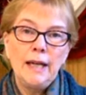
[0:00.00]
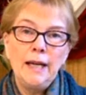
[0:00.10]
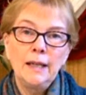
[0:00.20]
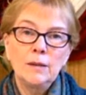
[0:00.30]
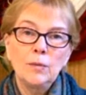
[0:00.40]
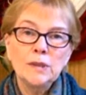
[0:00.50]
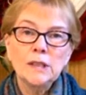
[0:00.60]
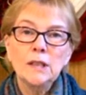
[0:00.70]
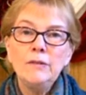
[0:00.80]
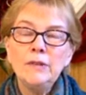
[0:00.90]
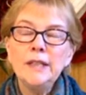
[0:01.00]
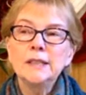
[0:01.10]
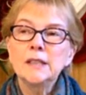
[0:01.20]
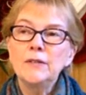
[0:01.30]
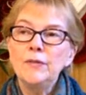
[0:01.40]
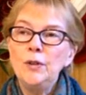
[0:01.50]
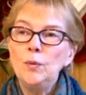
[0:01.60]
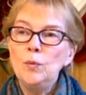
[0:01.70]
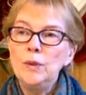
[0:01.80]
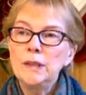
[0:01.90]
And what's lovely is if
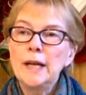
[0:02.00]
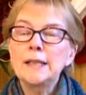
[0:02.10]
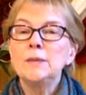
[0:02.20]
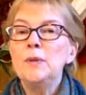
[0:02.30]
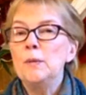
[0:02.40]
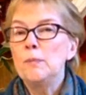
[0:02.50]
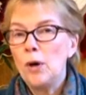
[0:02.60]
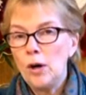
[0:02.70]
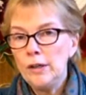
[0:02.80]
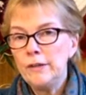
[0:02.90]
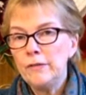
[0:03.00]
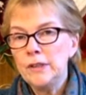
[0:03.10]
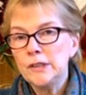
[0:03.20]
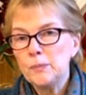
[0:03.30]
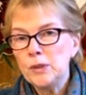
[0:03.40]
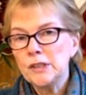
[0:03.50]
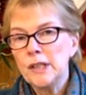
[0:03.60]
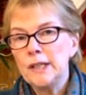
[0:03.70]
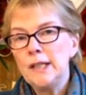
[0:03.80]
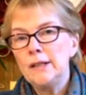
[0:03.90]
you would like to be a part of this book
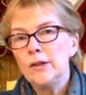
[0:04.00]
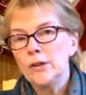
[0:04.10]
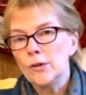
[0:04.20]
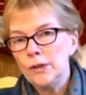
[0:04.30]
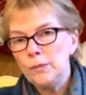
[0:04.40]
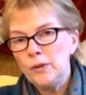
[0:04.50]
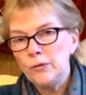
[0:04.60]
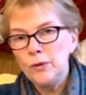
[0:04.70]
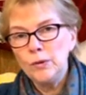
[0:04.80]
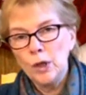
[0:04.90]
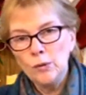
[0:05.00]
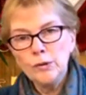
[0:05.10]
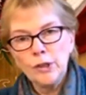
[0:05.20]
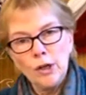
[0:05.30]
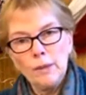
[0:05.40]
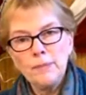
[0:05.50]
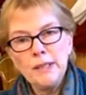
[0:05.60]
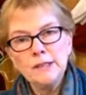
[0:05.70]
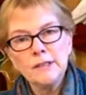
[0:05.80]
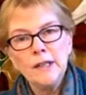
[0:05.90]
study, there are going to be a few loaner
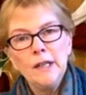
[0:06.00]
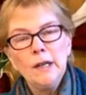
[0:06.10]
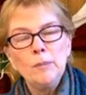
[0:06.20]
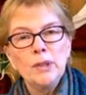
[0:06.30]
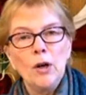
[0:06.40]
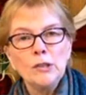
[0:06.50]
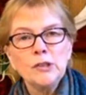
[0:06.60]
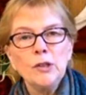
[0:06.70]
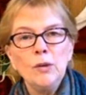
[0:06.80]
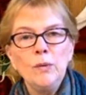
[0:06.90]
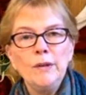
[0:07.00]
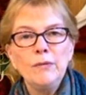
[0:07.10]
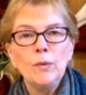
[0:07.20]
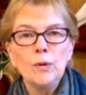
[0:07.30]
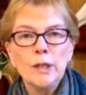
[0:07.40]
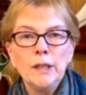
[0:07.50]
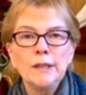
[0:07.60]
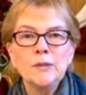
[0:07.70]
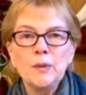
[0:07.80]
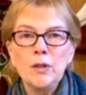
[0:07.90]
copies, but also we've
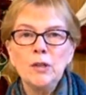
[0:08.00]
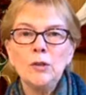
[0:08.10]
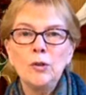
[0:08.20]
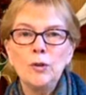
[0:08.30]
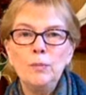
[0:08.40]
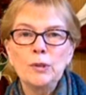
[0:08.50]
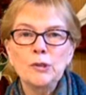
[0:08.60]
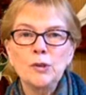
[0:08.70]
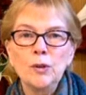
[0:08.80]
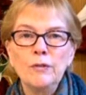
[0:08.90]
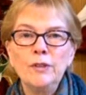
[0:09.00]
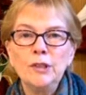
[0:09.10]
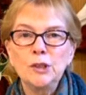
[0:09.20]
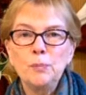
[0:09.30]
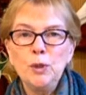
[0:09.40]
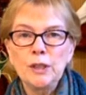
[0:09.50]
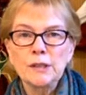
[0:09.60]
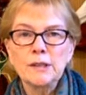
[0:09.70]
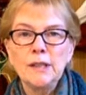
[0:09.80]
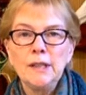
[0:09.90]
organized with our local bookstore, Village
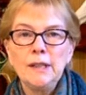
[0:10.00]
Books,